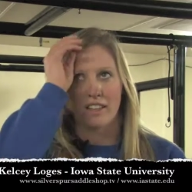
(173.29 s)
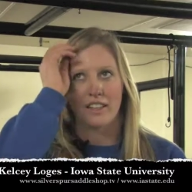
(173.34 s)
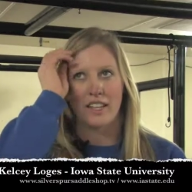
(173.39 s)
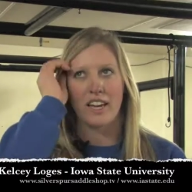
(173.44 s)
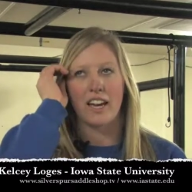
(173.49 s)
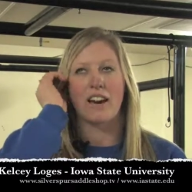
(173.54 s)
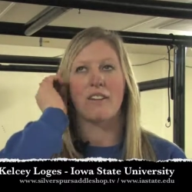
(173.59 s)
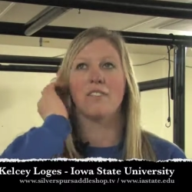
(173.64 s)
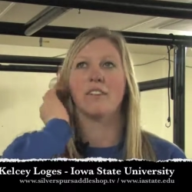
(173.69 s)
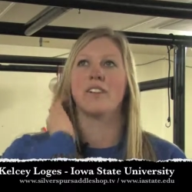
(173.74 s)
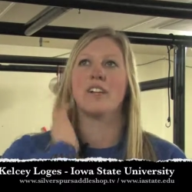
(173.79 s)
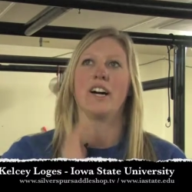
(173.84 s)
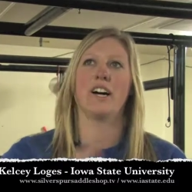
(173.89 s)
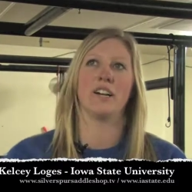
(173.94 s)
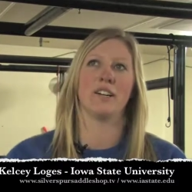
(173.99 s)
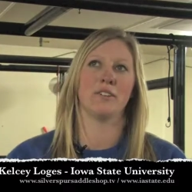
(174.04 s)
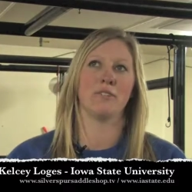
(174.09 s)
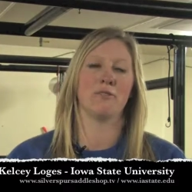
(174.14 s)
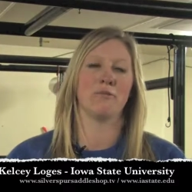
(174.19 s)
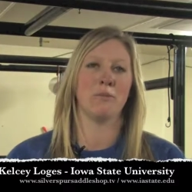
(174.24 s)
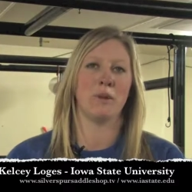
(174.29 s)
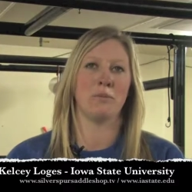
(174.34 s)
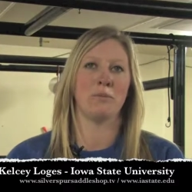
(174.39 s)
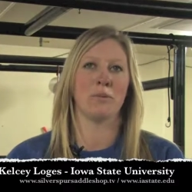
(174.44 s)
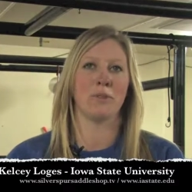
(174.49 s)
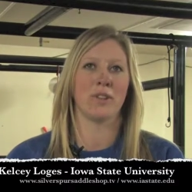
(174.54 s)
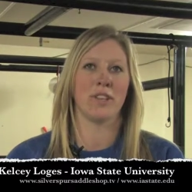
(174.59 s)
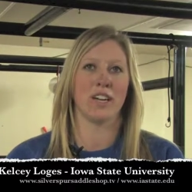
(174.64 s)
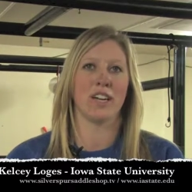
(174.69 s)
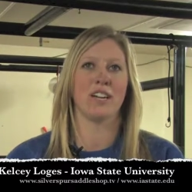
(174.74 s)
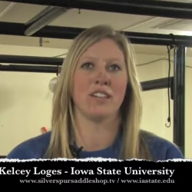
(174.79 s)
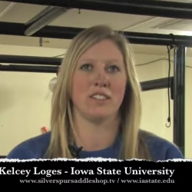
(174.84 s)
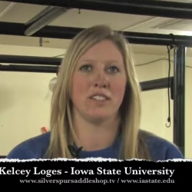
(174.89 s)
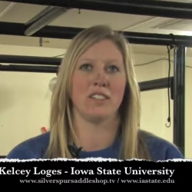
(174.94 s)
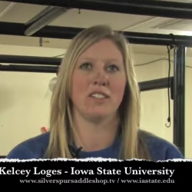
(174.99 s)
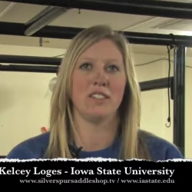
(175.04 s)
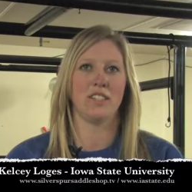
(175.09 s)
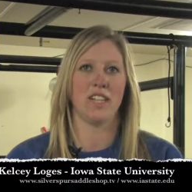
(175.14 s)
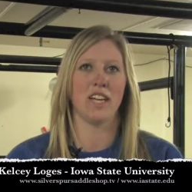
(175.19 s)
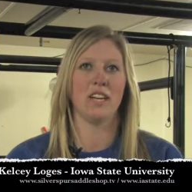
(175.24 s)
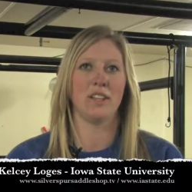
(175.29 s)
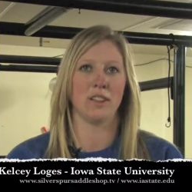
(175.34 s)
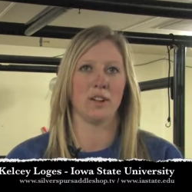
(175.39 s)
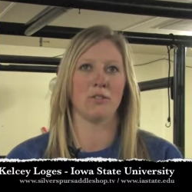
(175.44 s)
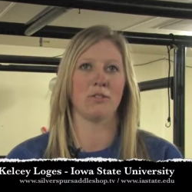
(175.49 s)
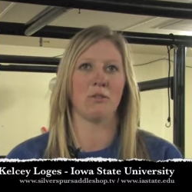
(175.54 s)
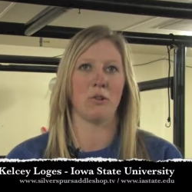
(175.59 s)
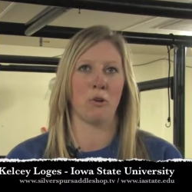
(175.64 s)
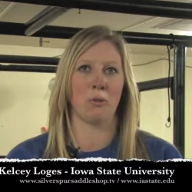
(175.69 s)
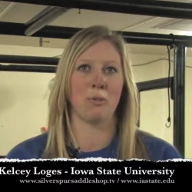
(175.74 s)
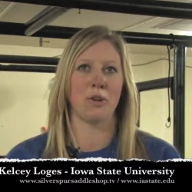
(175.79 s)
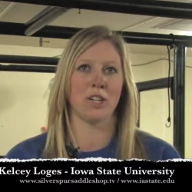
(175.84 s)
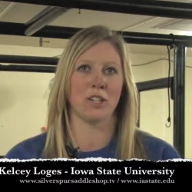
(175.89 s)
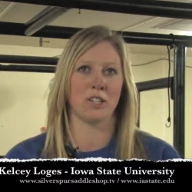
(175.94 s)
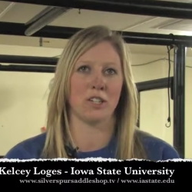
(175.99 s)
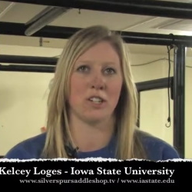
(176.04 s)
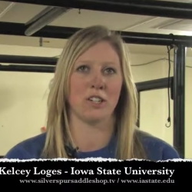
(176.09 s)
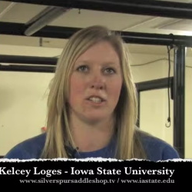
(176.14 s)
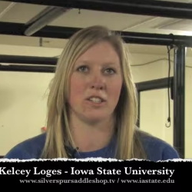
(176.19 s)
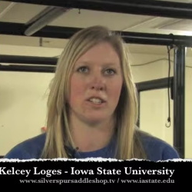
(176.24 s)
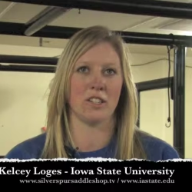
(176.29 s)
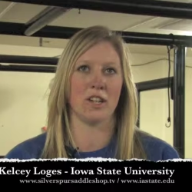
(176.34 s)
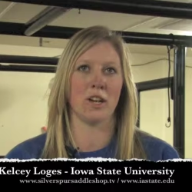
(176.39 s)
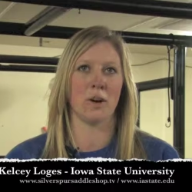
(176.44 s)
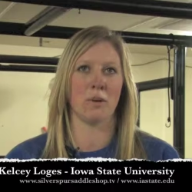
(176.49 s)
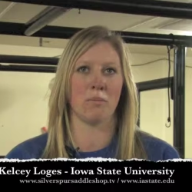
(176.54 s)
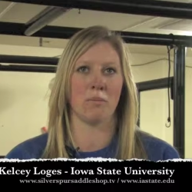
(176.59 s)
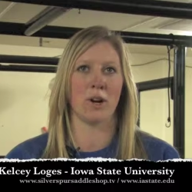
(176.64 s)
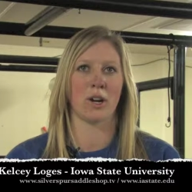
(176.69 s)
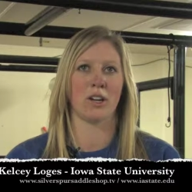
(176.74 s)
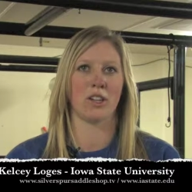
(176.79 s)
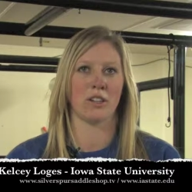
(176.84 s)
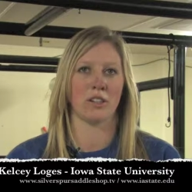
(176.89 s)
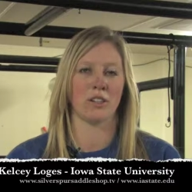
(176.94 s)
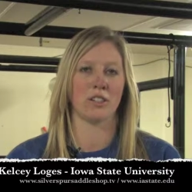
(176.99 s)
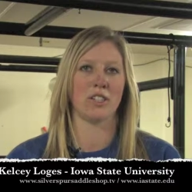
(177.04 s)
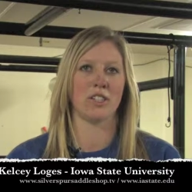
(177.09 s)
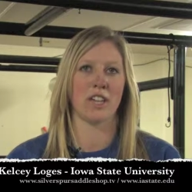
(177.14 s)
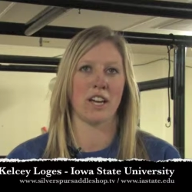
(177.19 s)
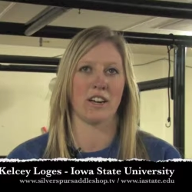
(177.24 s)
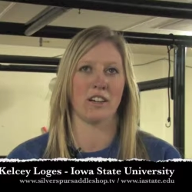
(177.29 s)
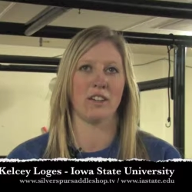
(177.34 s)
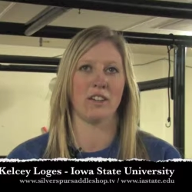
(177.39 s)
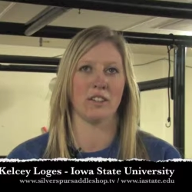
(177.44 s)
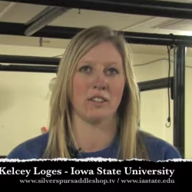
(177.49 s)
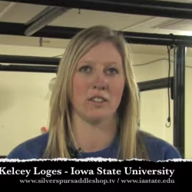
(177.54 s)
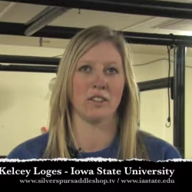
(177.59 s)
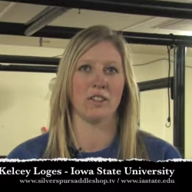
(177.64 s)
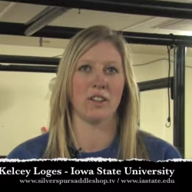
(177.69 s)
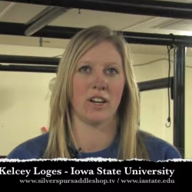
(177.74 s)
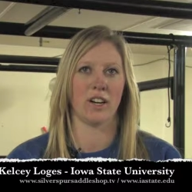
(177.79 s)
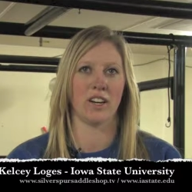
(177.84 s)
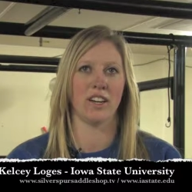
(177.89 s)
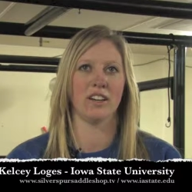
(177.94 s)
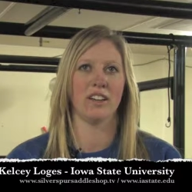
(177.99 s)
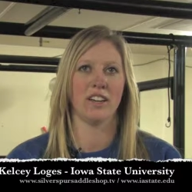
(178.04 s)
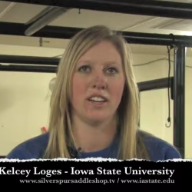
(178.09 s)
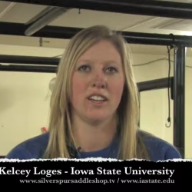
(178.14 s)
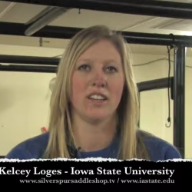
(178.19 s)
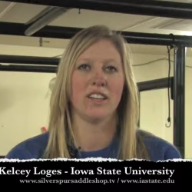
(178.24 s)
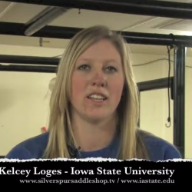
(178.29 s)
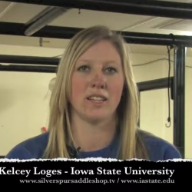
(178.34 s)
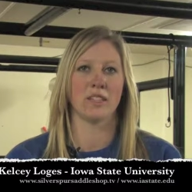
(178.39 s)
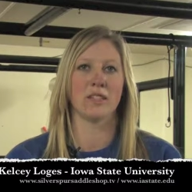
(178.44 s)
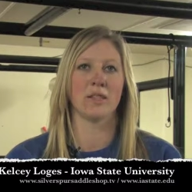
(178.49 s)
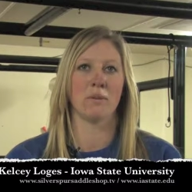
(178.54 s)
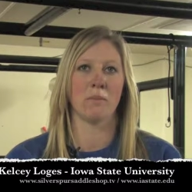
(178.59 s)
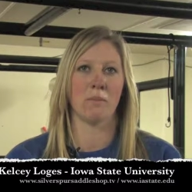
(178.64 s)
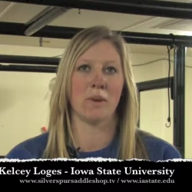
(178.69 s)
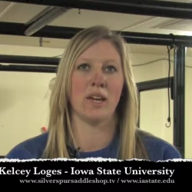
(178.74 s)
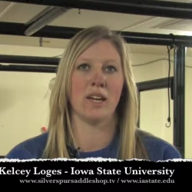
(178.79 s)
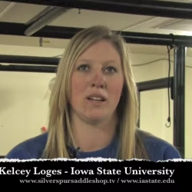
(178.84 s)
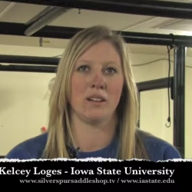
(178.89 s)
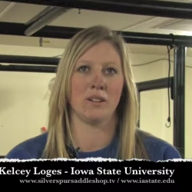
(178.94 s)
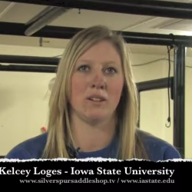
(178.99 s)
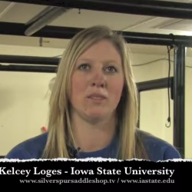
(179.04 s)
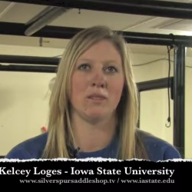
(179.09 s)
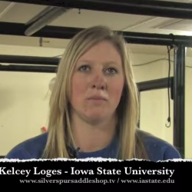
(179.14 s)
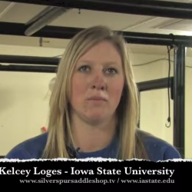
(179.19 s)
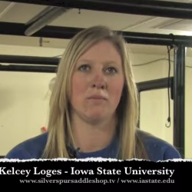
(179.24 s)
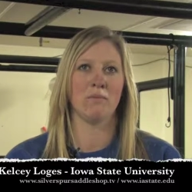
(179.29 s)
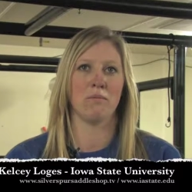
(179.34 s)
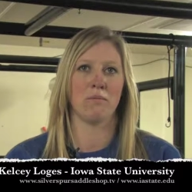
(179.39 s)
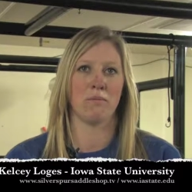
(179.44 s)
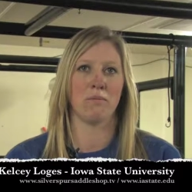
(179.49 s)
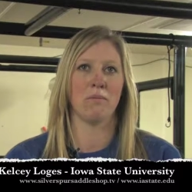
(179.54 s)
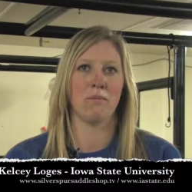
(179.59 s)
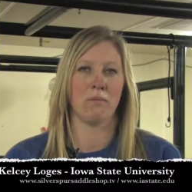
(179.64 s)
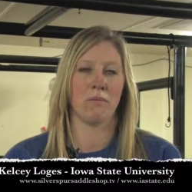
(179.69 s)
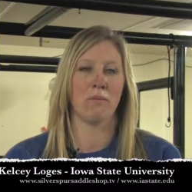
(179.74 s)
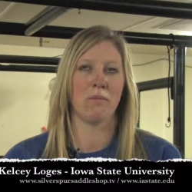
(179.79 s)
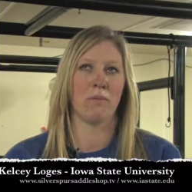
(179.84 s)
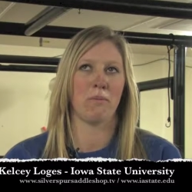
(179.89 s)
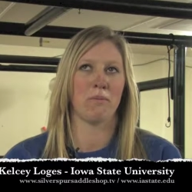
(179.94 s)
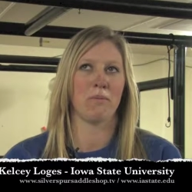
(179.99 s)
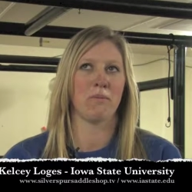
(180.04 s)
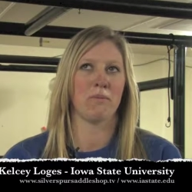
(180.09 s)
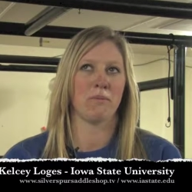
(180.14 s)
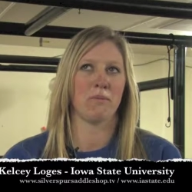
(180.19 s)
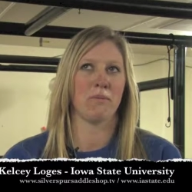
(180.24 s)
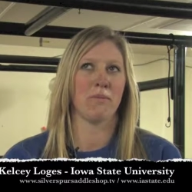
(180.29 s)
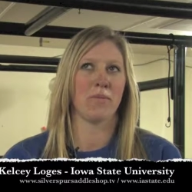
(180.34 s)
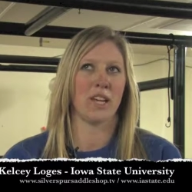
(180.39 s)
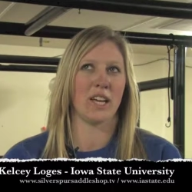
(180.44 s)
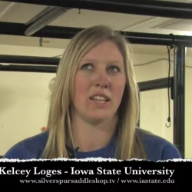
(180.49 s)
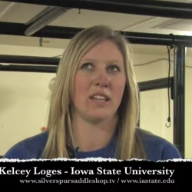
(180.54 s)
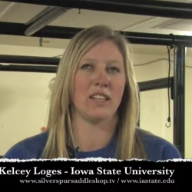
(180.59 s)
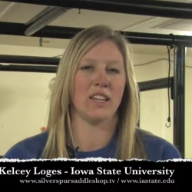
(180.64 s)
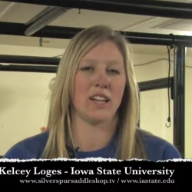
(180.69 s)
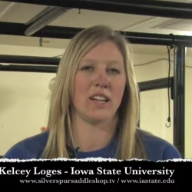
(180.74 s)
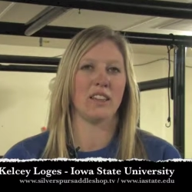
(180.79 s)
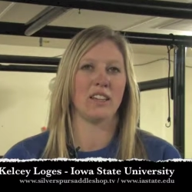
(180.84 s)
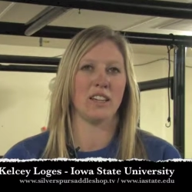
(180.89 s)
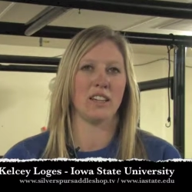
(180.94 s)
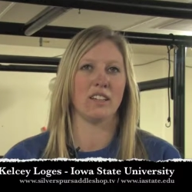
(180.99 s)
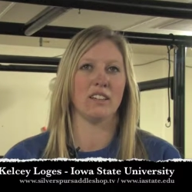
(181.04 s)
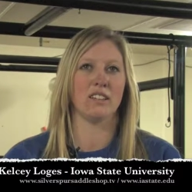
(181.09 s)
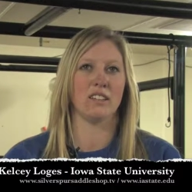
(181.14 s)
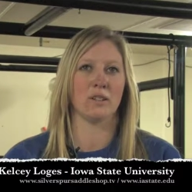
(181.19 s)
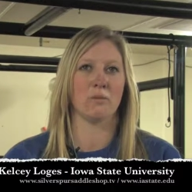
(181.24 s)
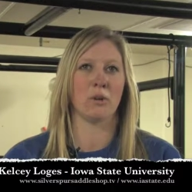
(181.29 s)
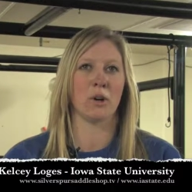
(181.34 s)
They have a lot of people that take their full pictures and help market their stallions a lot. That's the main thing that I think the